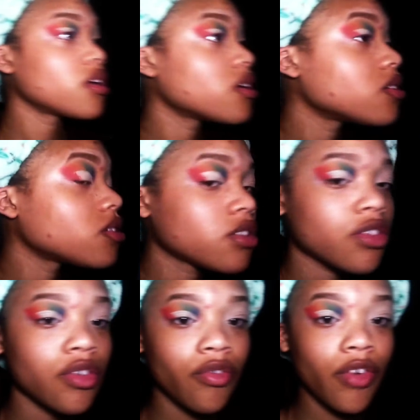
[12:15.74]
And
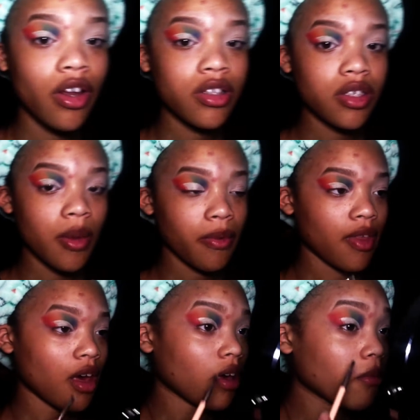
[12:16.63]
right on top of
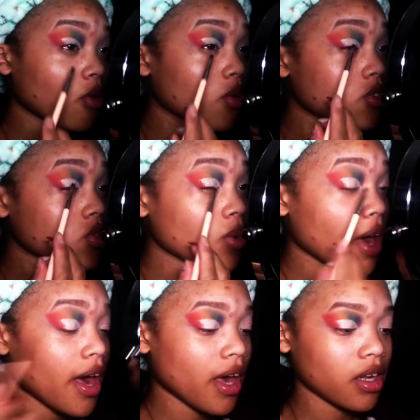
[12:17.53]
that, I'm going to
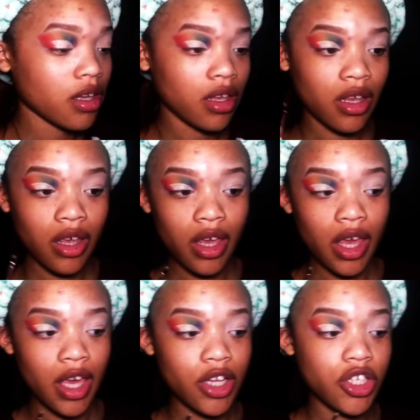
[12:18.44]
add
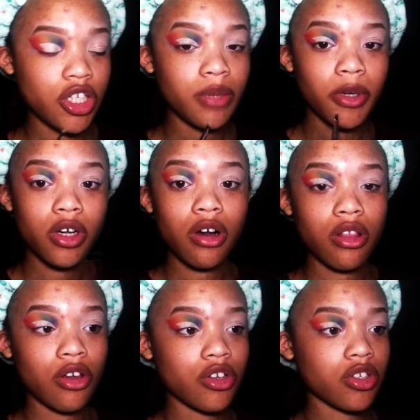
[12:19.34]
a shimmer
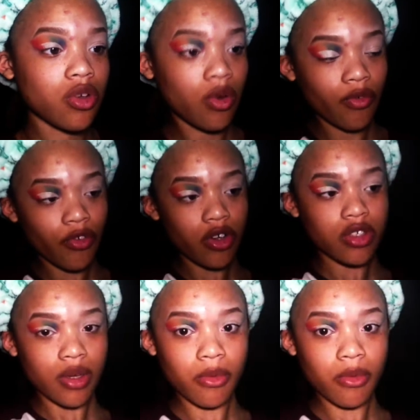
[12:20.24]
color. So first